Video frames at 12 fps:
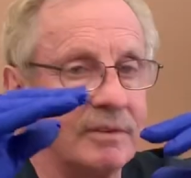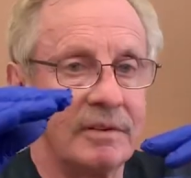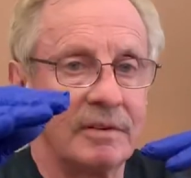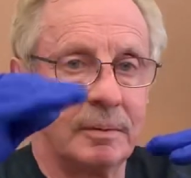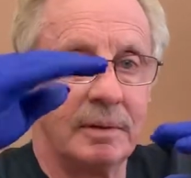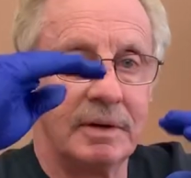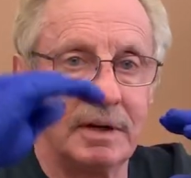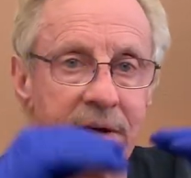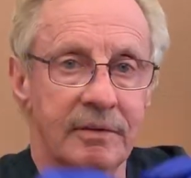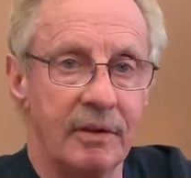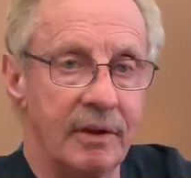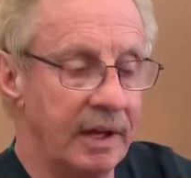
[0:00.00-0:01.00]
it's coming
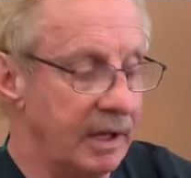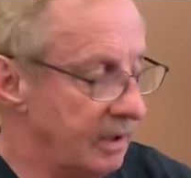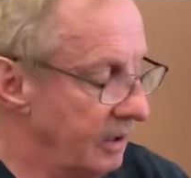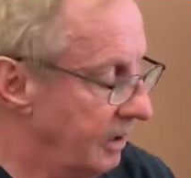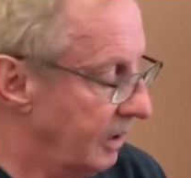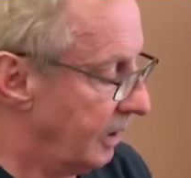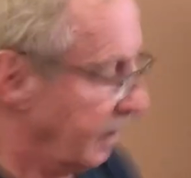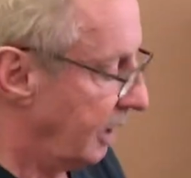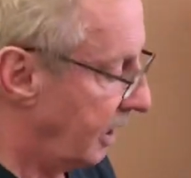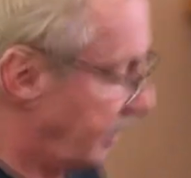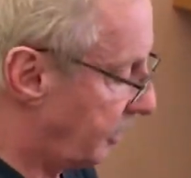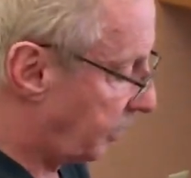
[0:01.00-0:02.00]
down the leg.
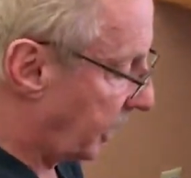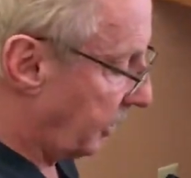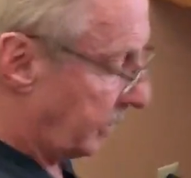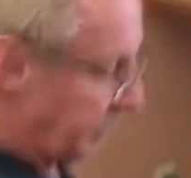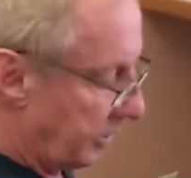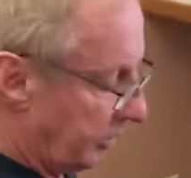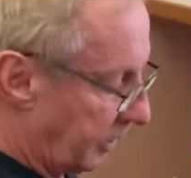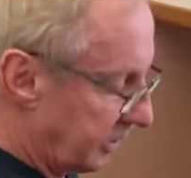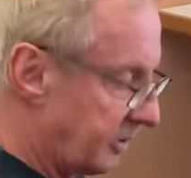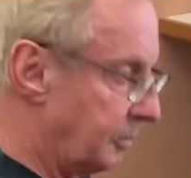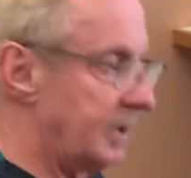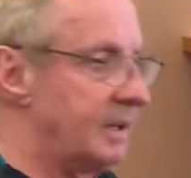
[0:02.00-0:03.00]
And you're probably wondering, well, what's
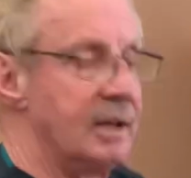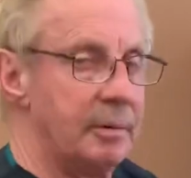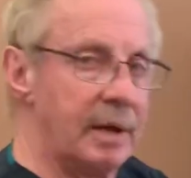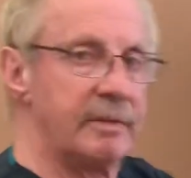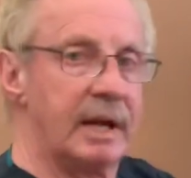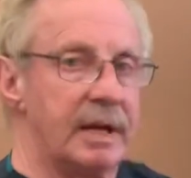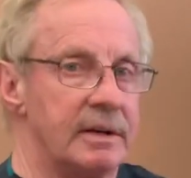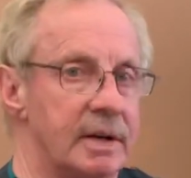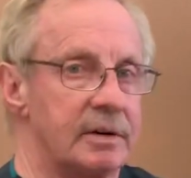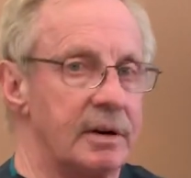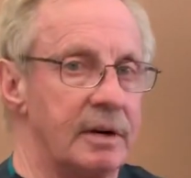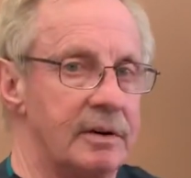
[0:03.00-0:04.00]
the big deal about that,
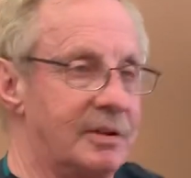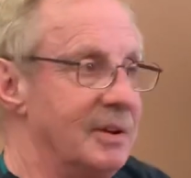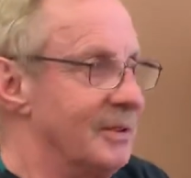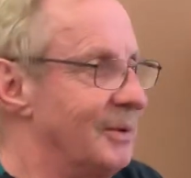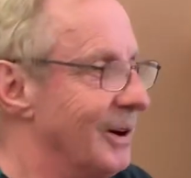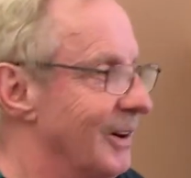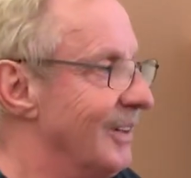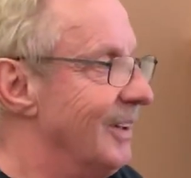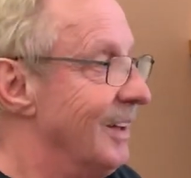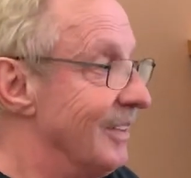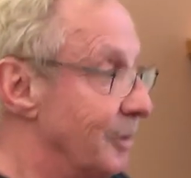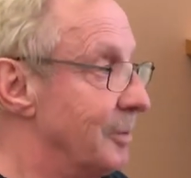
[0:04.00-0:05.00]
Dr. Anderson? Well,
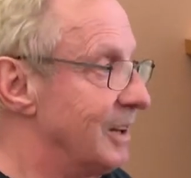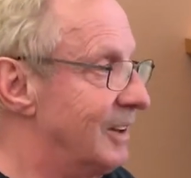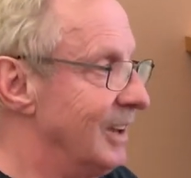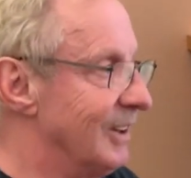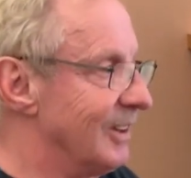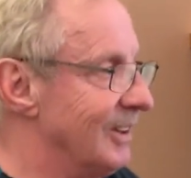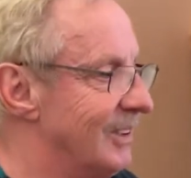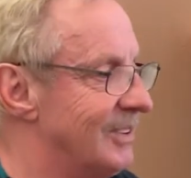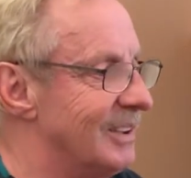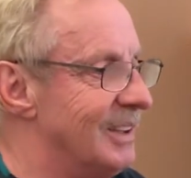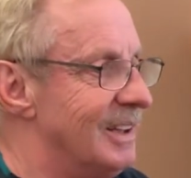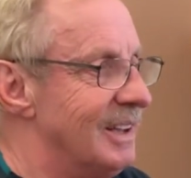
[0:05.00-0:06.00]
the big deal is
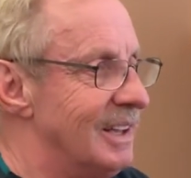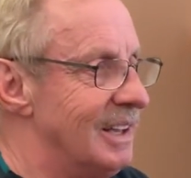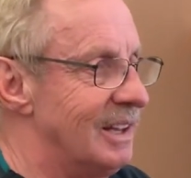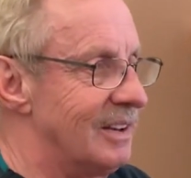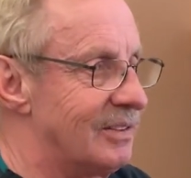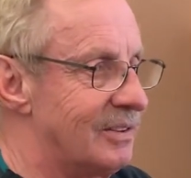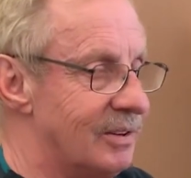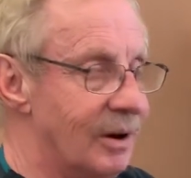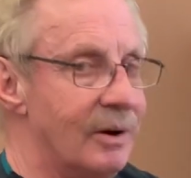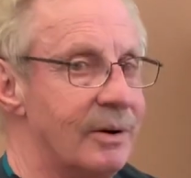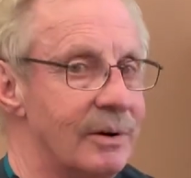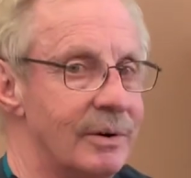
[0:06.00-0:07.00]
it
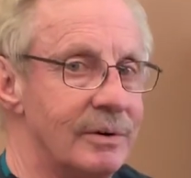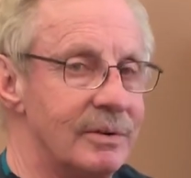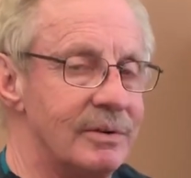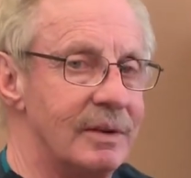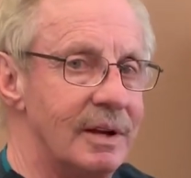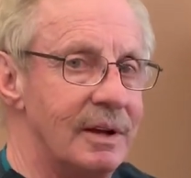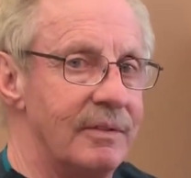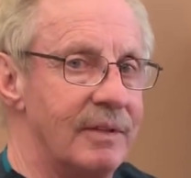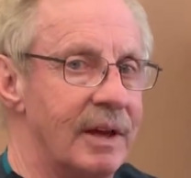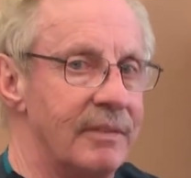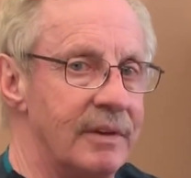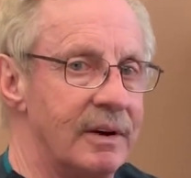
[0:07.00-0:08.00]
shows
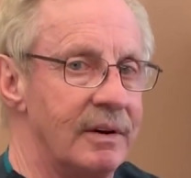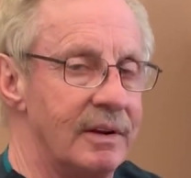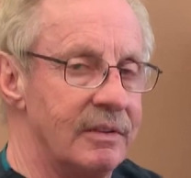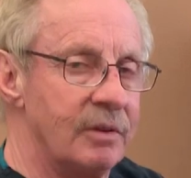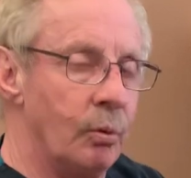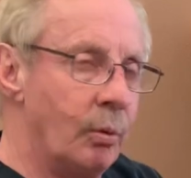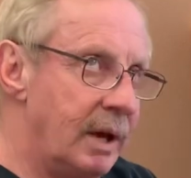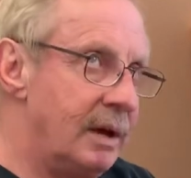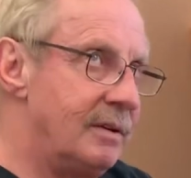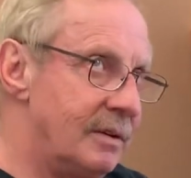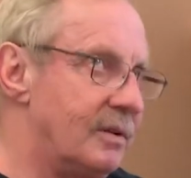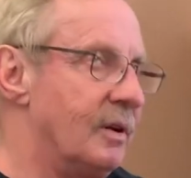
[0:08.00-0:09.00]
that it's a way
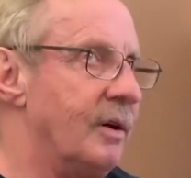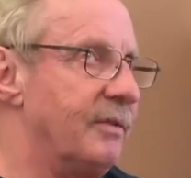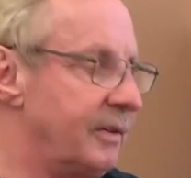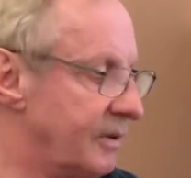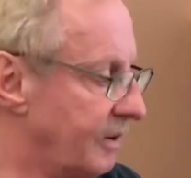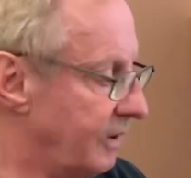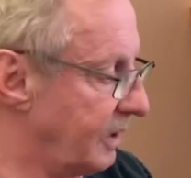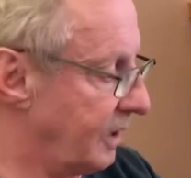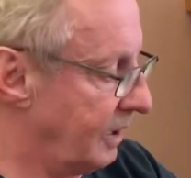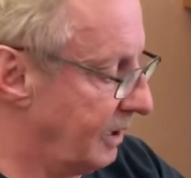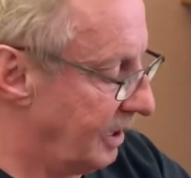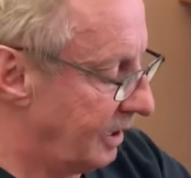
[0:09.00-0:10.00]
to show
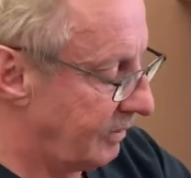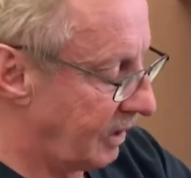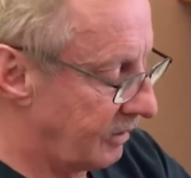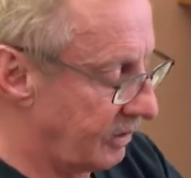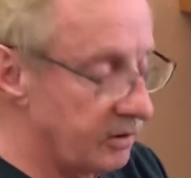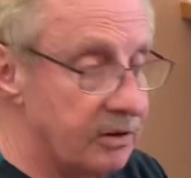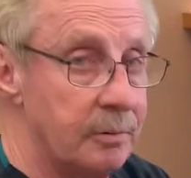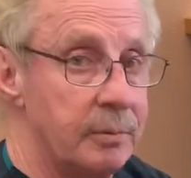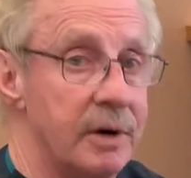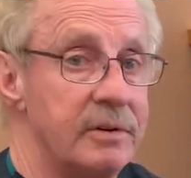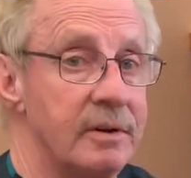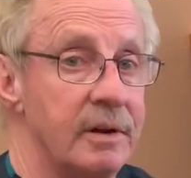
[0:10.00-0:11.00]
physically that there's
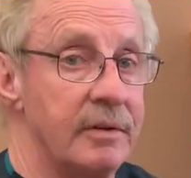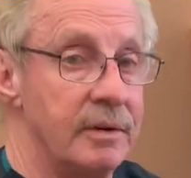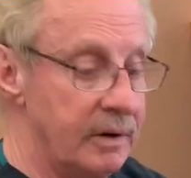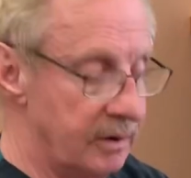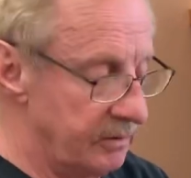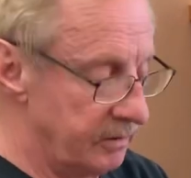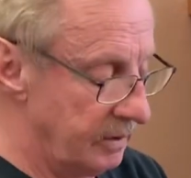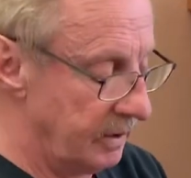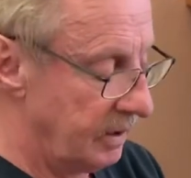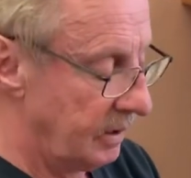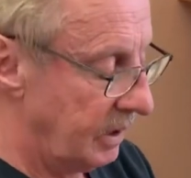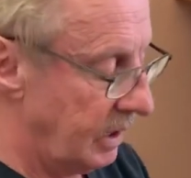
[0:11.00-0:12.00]
compression on the nerve.
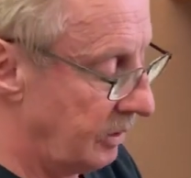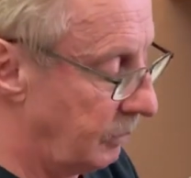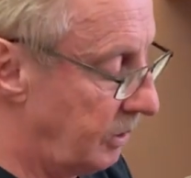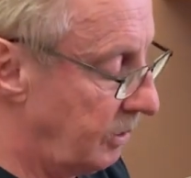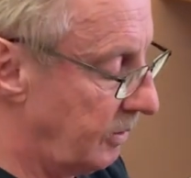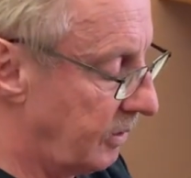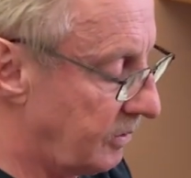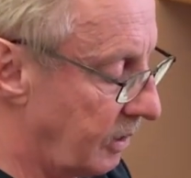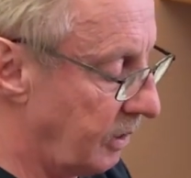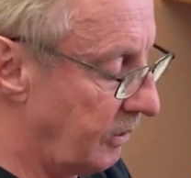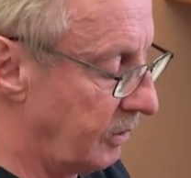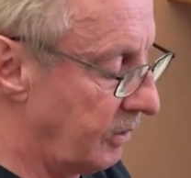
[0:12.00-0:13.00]
And we do this on
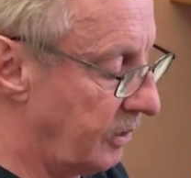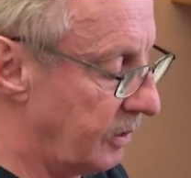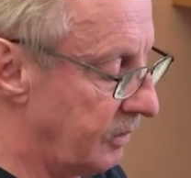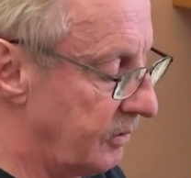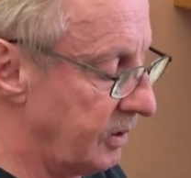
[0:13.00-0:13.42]
other nerves